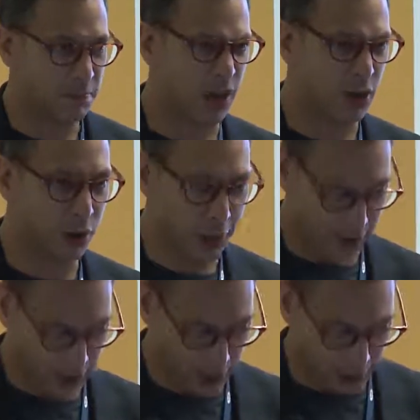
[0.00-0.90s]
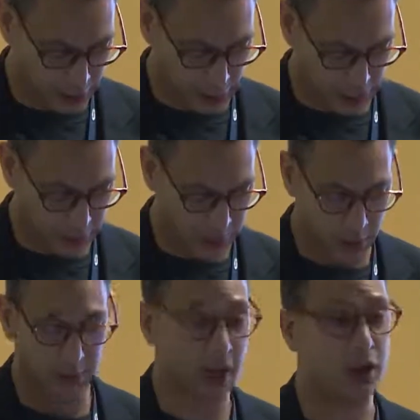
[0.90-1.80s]
Bitcoin and others,
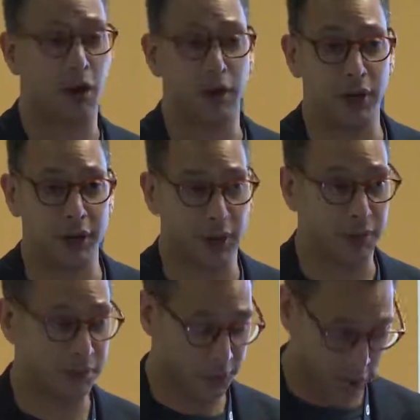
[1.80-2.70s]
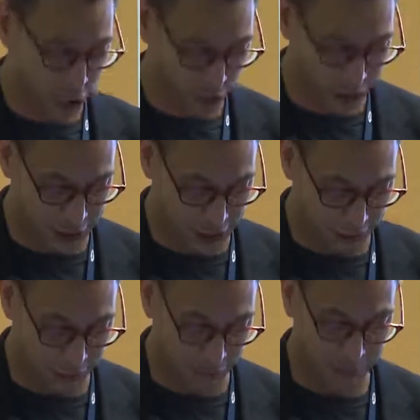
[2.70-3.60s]
I mean, they're currently the choice
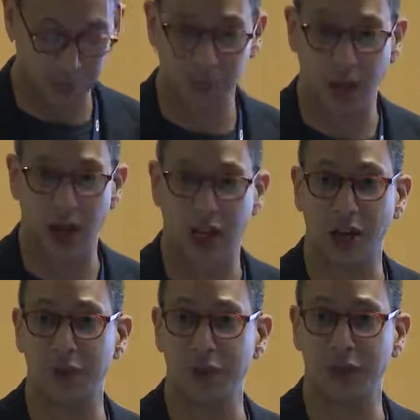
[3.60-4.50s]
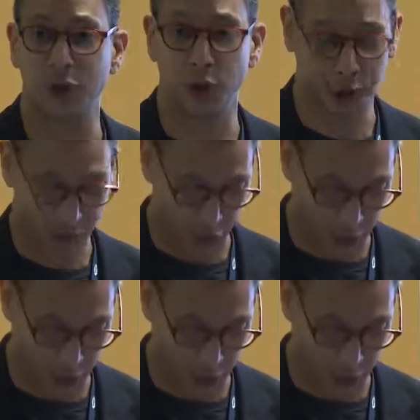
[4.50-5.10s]
of, currency of choice for